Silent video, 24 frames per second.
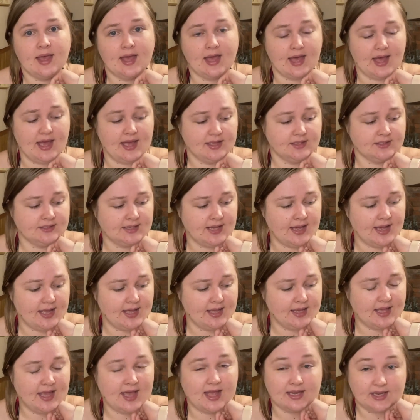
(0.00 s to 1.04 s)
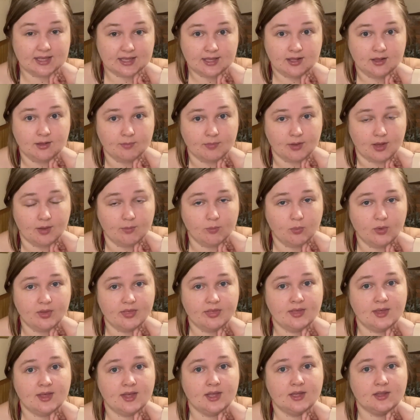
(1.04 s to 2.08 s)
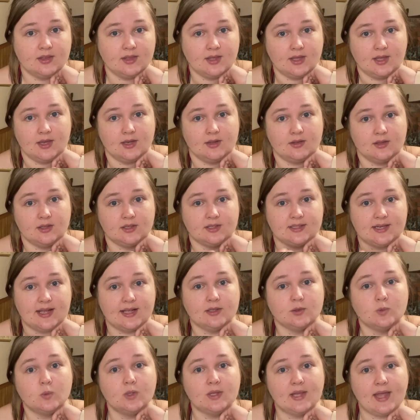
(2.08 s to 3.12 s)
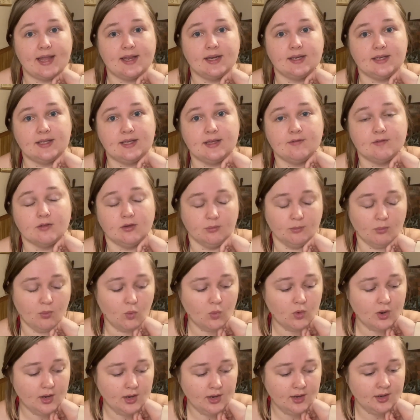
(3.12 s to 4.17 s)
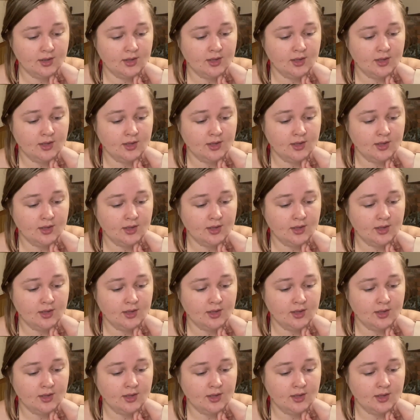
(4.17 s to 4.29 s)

as I kind of keep up with it, the stains will lighten even more.